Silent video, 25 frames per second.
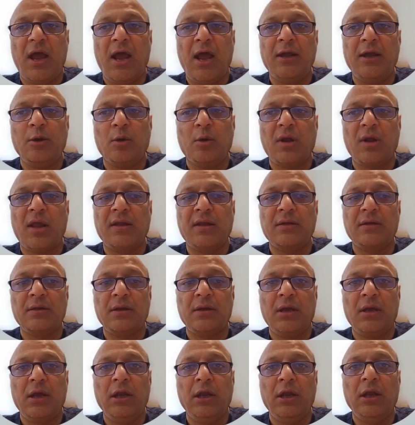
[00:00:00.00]
and or
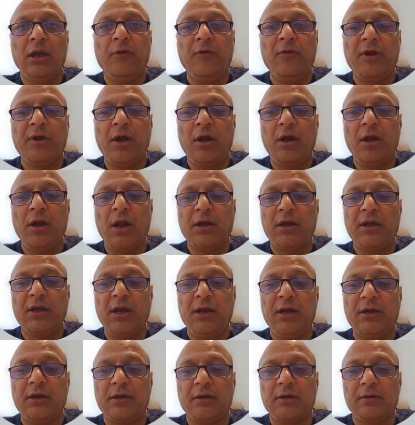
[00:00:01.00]
an elevated
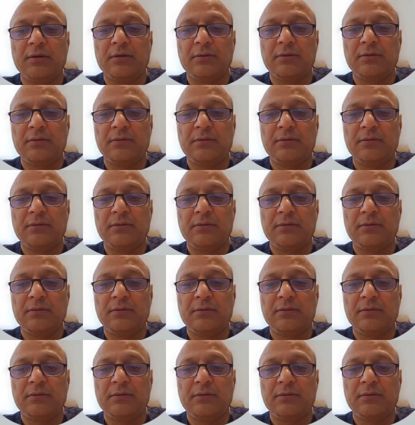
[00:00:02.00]
lactate.